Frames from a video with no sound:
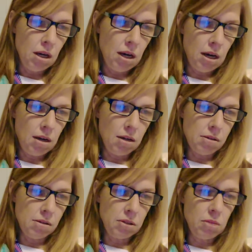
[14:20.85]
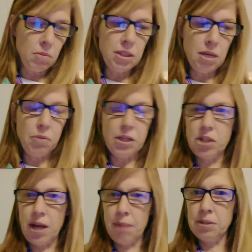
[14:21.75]
Someone said bring
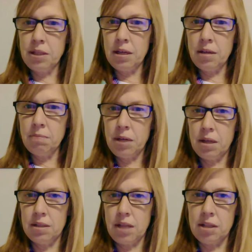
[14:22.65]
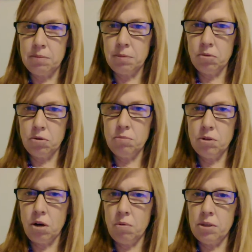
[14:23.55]
chapstick because hospital rooms
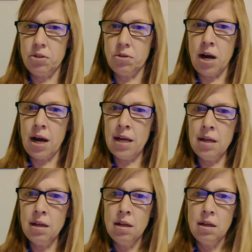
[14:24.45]
are always dry.